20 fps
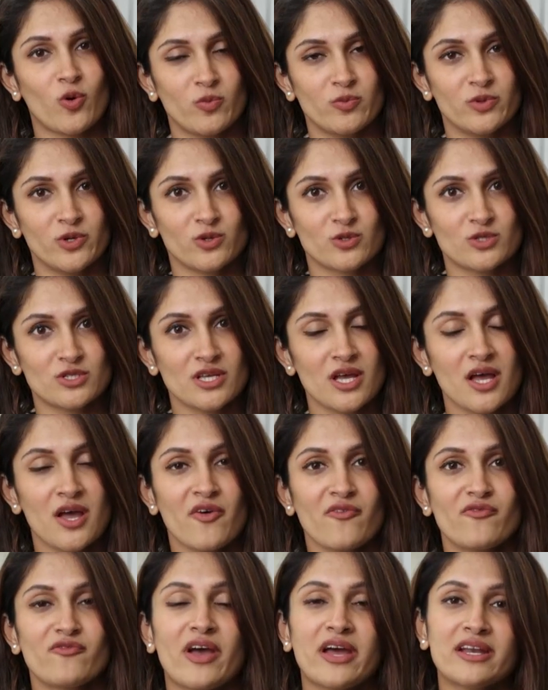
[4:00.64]
home use.
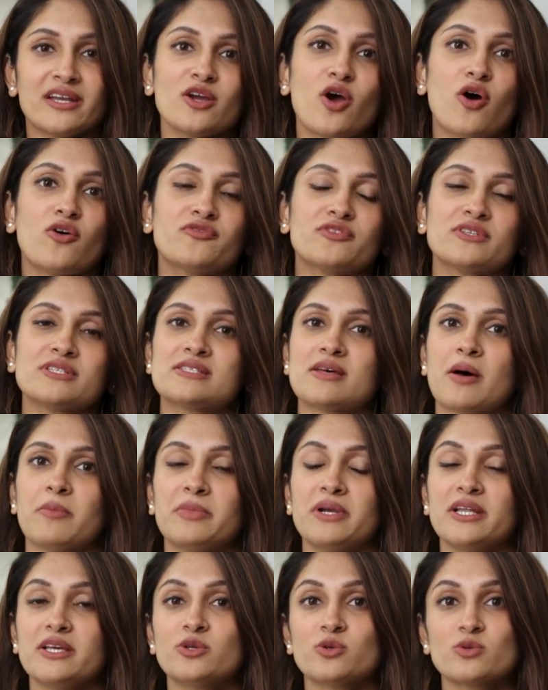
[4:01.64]
Very often
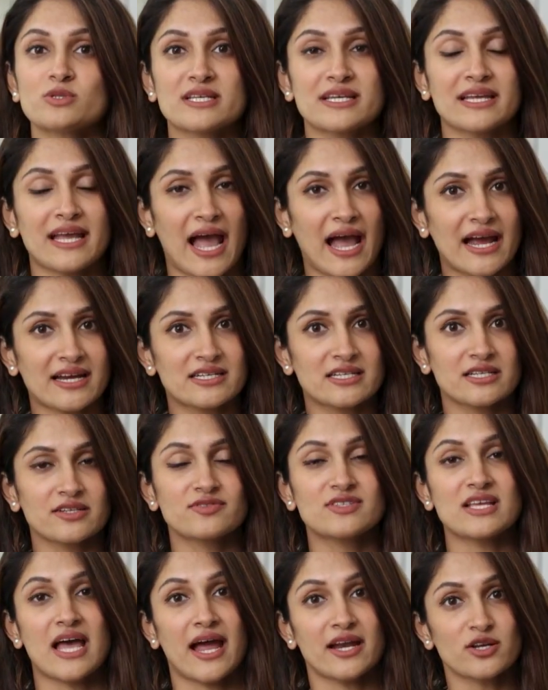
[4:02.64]
somebody using
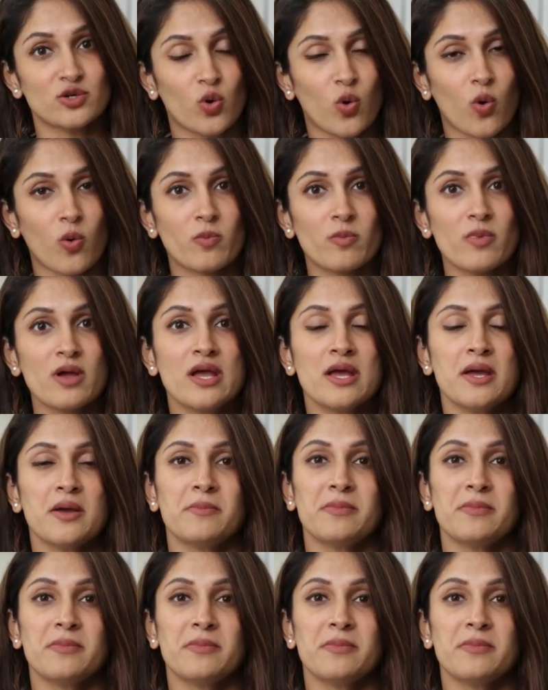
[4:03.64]
actives at home